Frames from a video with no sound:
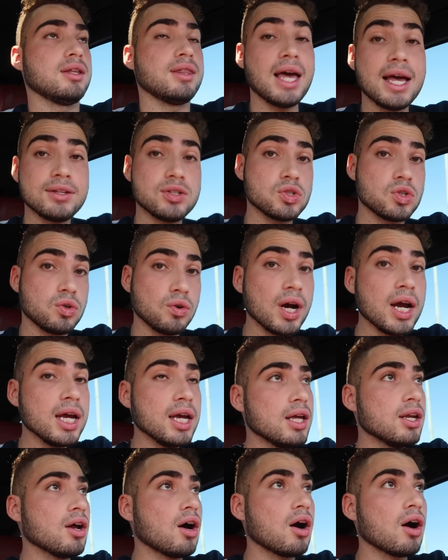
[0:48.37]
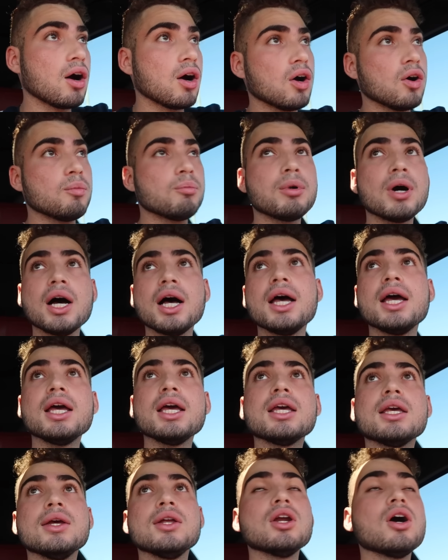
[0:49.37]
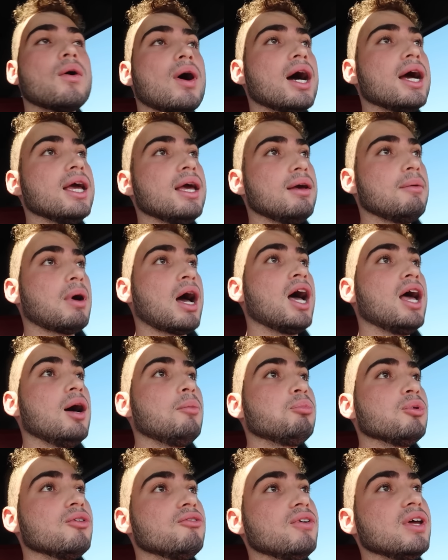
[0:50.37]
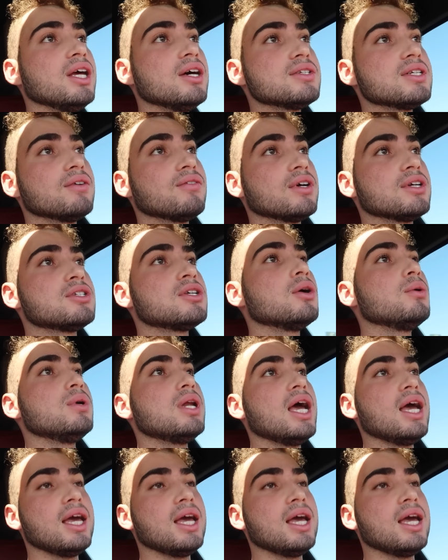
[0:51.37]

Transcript: That's great and all, but you know, I upload videos every 2